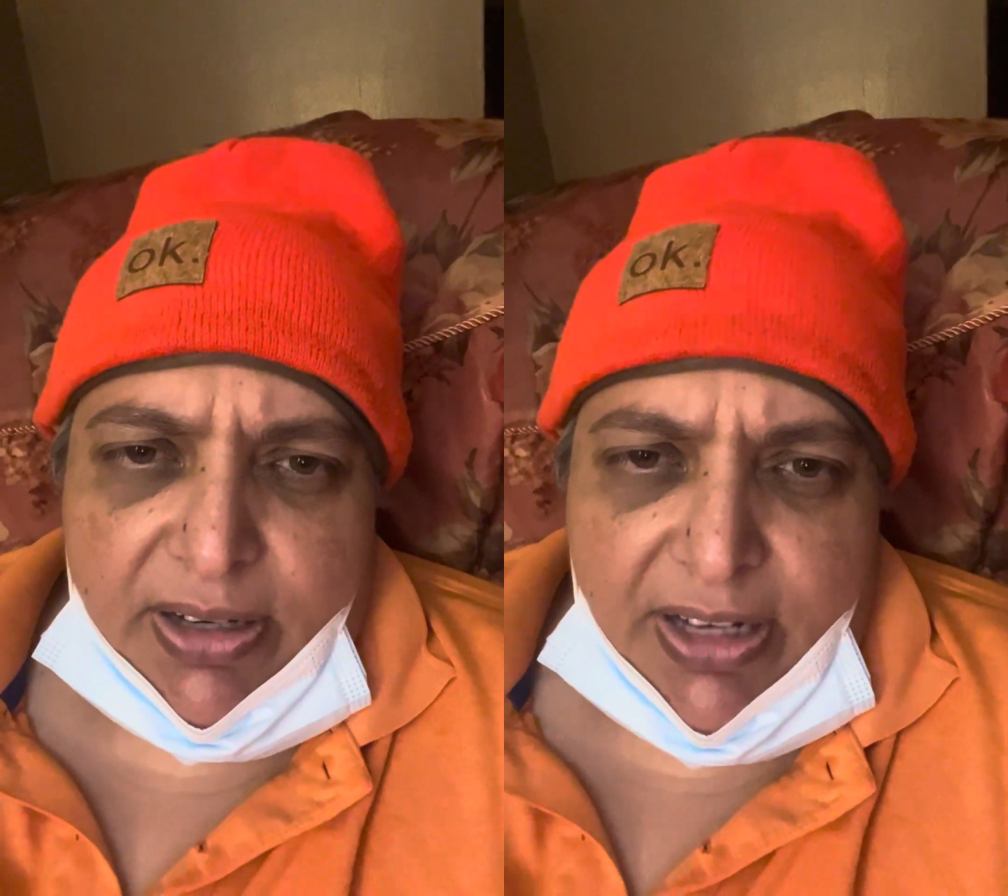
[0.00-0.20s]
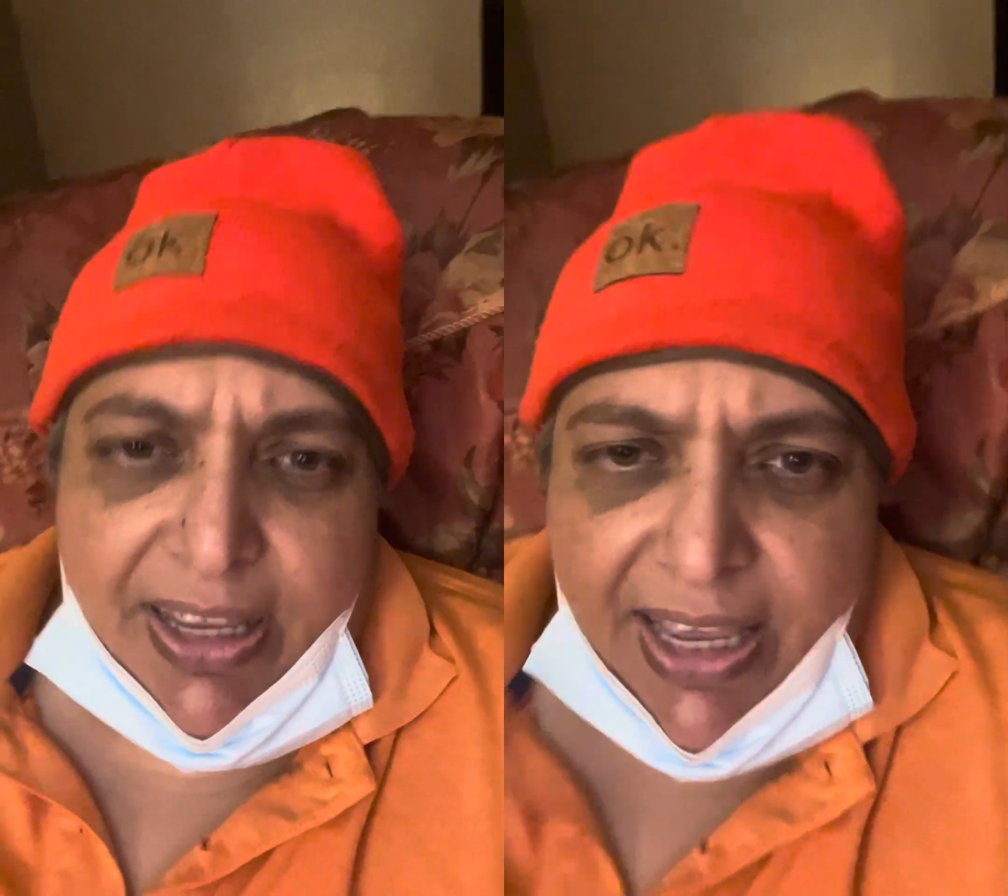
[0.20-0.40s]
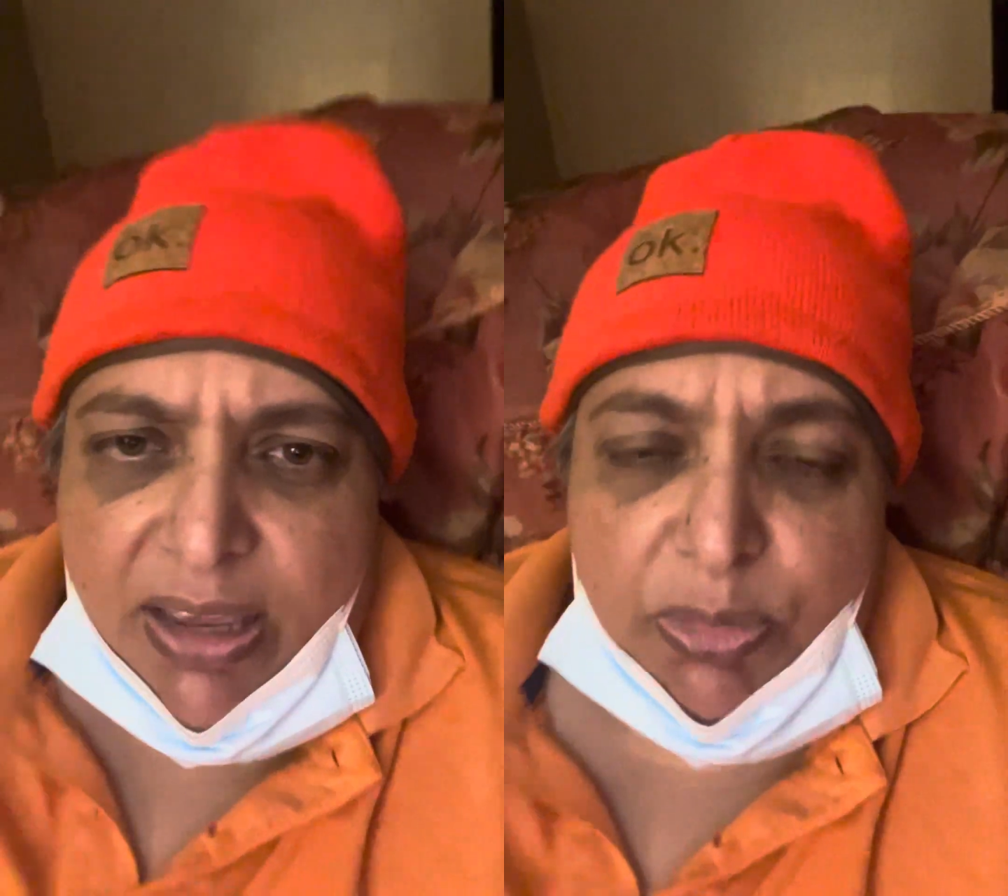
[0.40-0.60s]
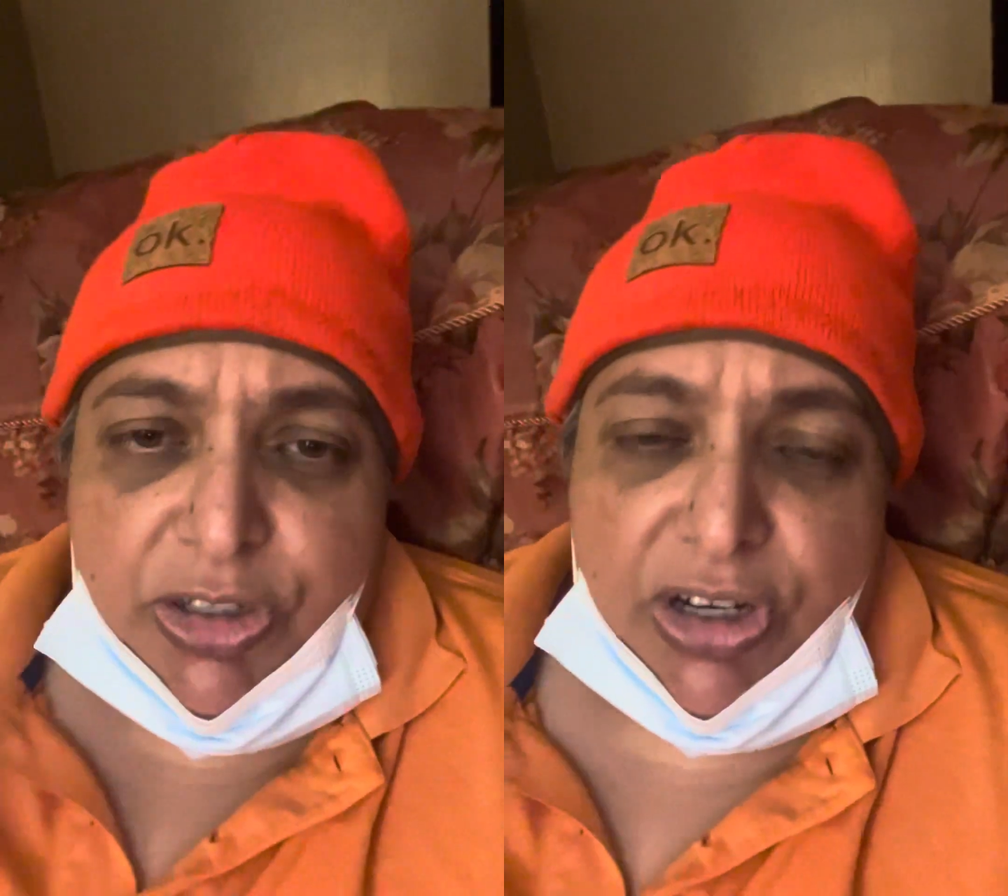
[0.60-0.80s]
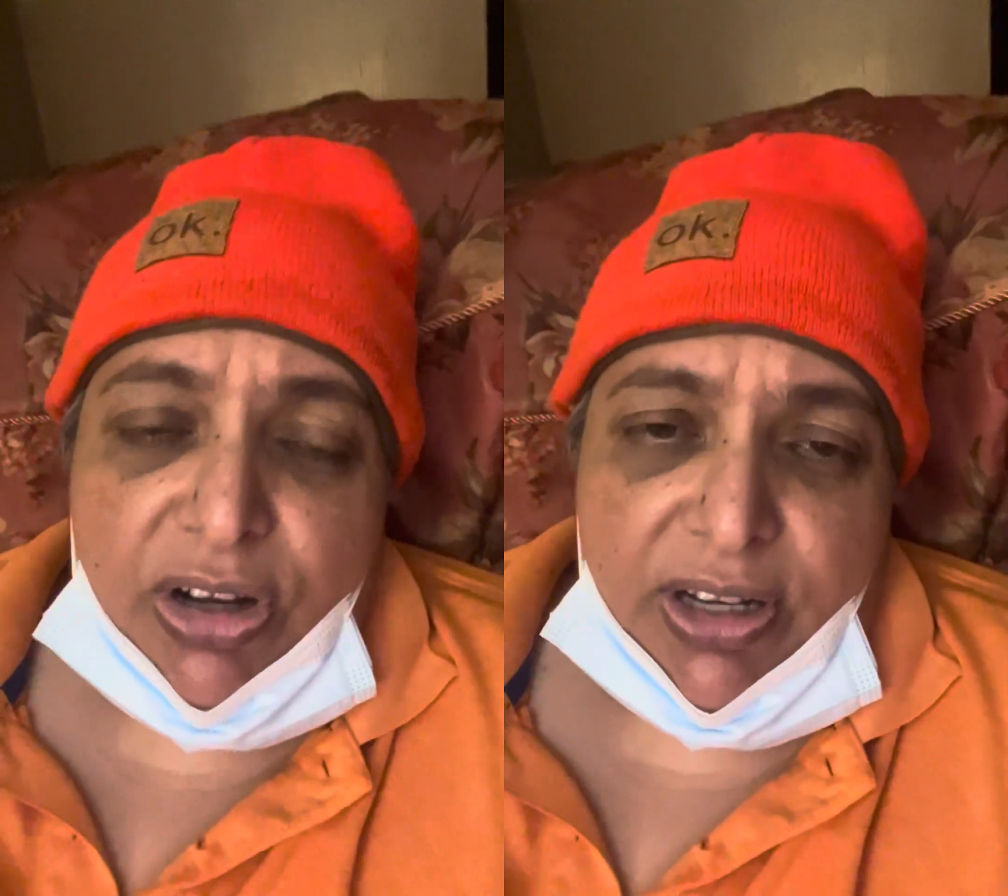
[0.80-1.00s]
the game
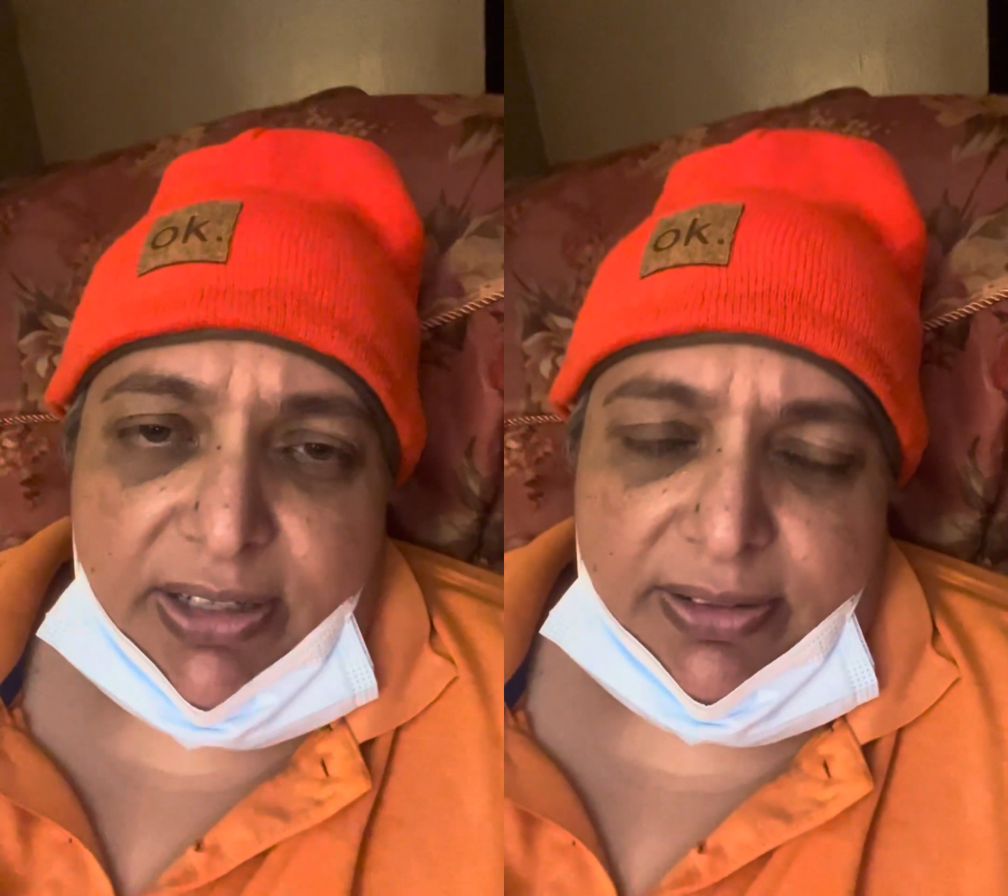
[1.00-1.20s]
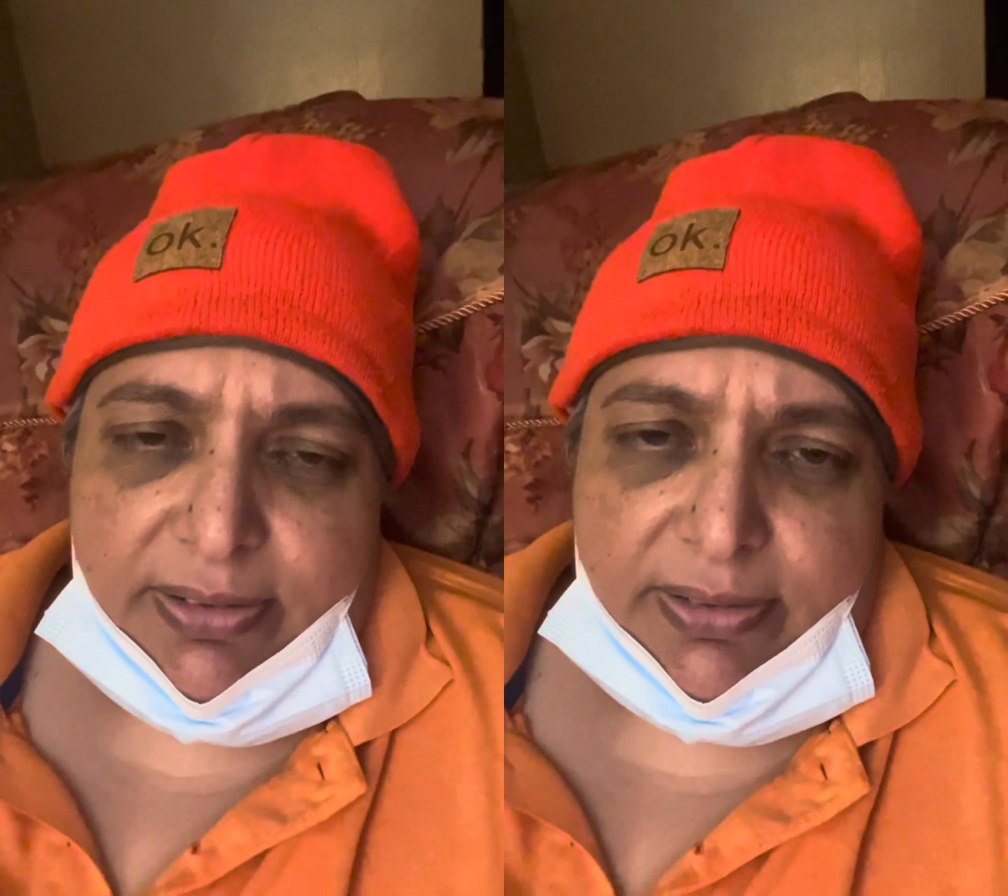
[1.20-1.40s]
is on.